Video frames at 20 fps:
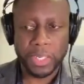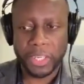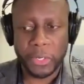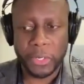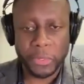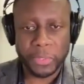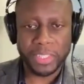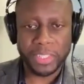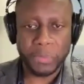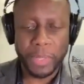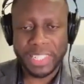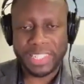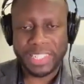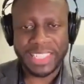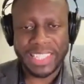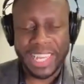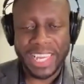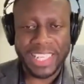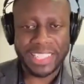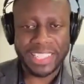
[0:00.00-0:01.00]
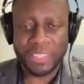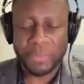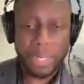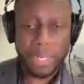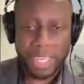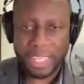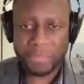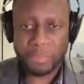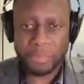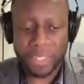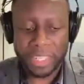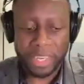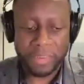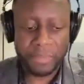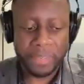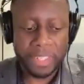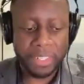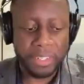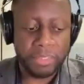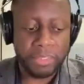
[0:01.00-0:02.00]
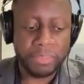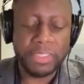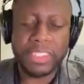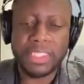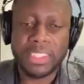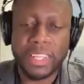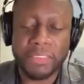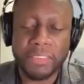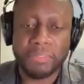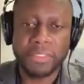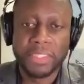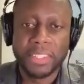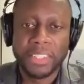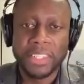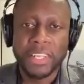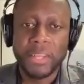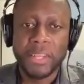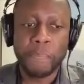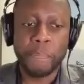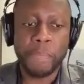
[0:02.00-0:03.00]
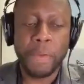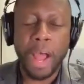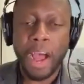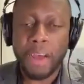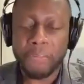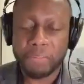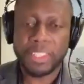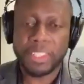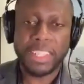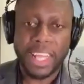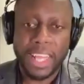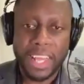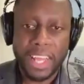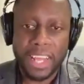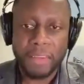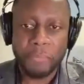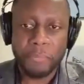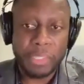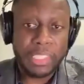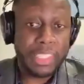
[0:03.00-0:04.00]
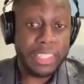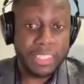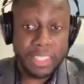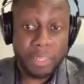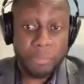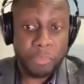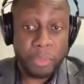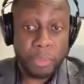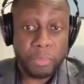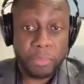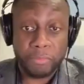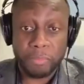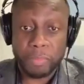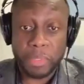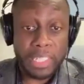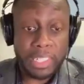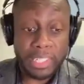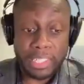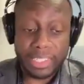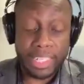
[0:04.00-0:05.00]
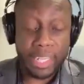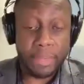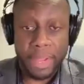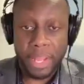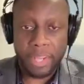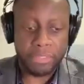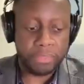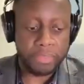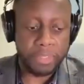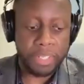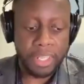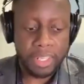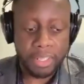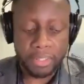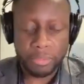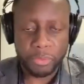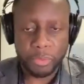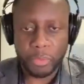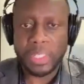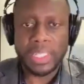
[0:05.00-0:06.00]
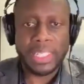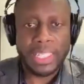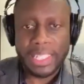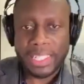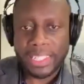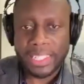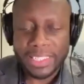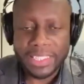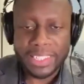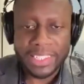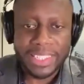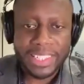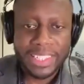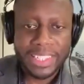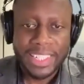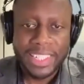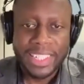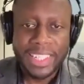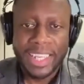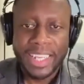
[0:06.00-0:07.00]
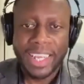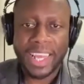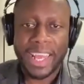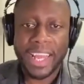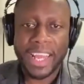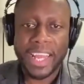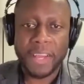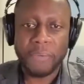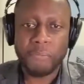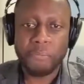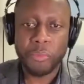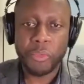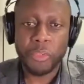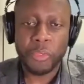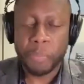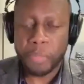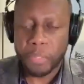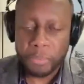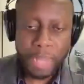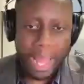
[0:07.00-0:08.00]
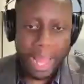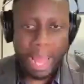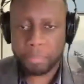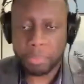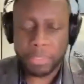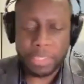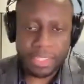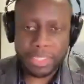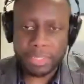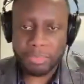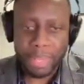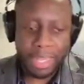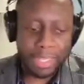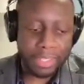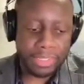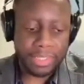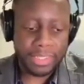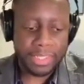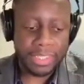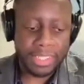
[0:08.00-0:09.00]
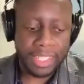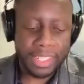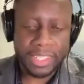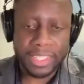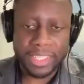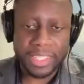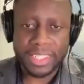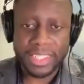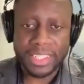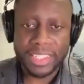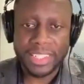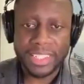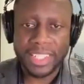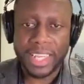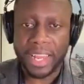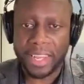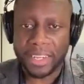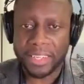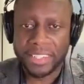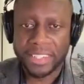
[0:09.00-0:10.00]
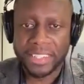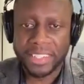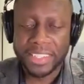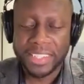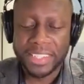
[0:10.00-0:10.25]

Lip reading: what goes and what stays and we get rid of and stuff. But after that, particularly some people have been in the same house for like 20 years, you build habits and patterns, and yeah,